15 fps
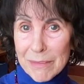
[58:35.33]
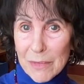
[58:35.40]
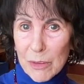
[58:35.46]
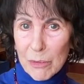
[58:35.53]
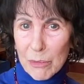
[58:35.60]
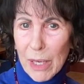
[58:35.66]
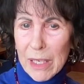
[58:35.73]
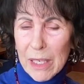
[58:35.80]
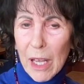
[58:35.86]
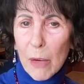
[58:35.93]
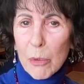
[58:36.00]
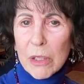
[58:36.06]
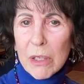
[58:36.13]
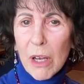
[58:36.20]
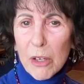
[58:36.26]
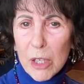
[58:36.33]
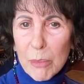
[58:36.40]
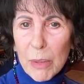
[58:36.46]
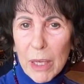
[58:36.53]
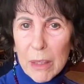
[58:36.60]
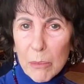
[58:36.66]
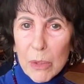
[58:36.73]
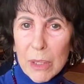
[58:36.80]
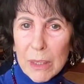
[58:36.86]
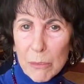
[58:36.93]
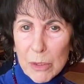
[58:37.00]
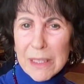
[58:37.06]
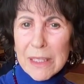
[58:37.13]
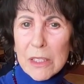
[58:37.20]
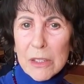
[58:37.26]
Yeah. Right now, we're talking about a
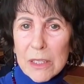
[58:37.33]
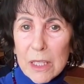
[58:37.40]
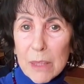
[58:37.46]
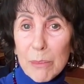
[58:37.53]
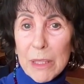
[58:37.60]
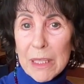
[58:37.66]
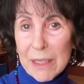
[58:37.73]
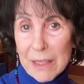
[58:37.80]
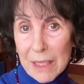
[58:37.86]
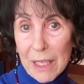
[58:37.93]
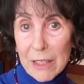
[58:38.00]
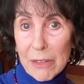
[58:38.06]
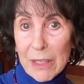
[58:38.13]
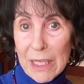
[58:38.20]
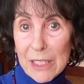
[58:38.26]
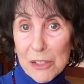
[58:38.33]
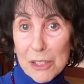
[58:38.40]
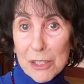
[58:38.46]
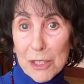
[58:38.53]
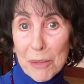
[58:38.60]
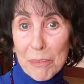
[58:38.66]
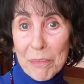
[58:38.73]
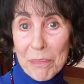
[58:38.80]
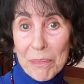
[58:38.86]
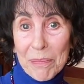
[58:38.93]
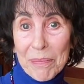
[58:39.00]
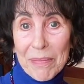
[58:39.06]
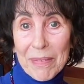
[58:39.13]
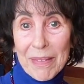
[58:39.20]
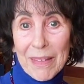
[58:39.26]
more serious, committed kind of relationship.
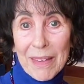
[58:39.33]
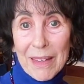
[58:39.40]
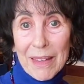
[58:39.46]
Right.